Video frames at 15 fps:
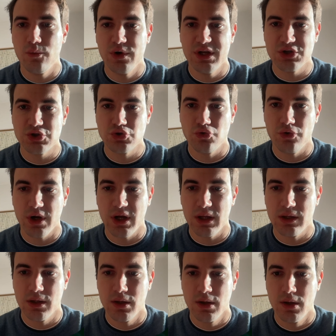with a shortcut.
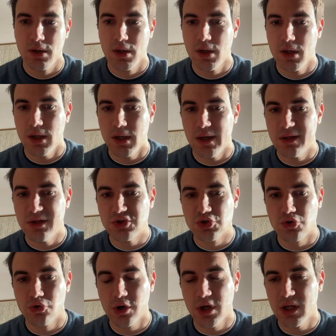The
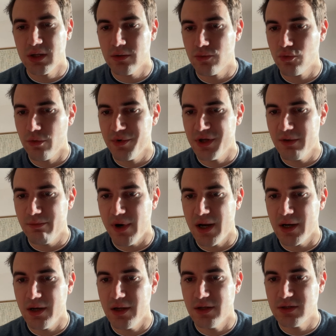shortcut to open the
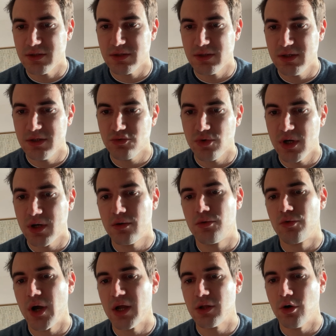panel is this one,
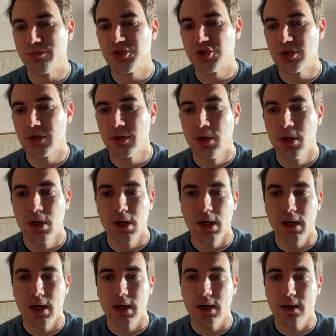right option.
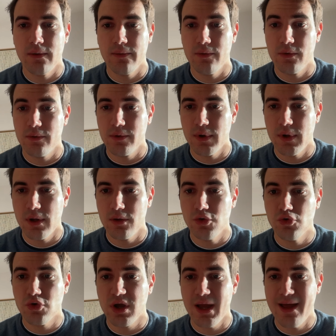
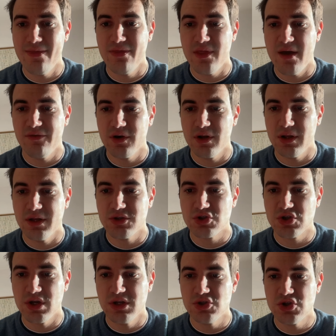You can definitely
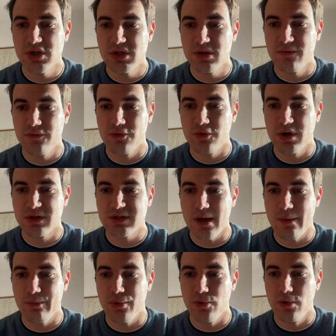change it. For
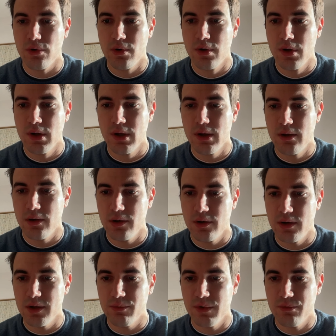example,
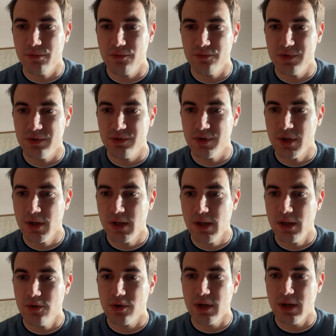
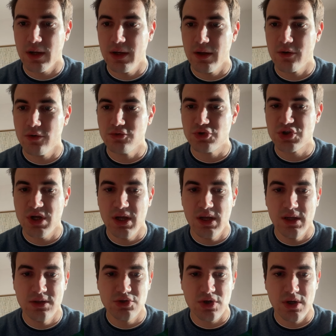you can click on
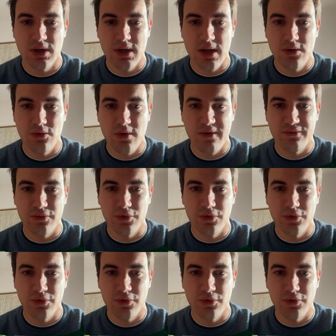change, and then you have